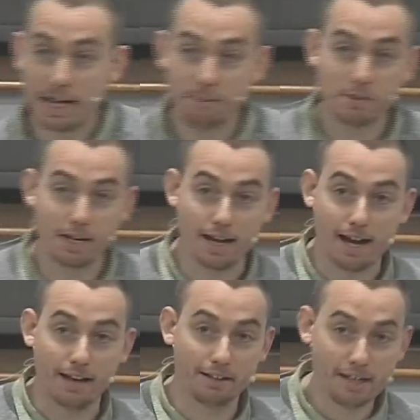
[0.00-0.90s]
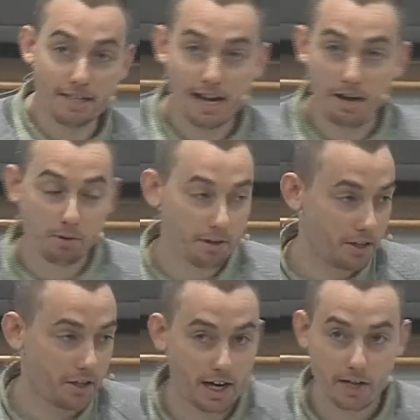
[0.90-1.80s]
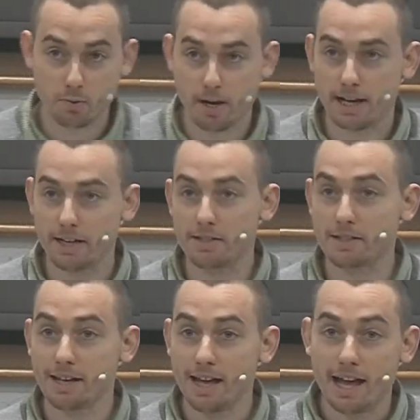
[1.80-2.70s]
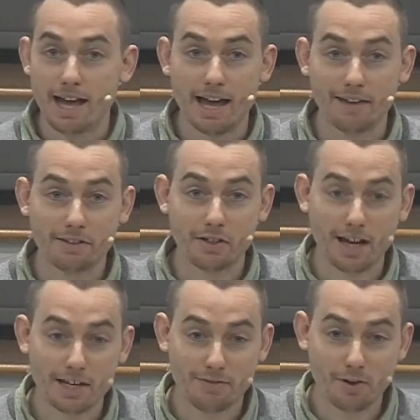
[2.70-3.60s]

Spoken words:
name's Andy. I'm one of the church workers at the church.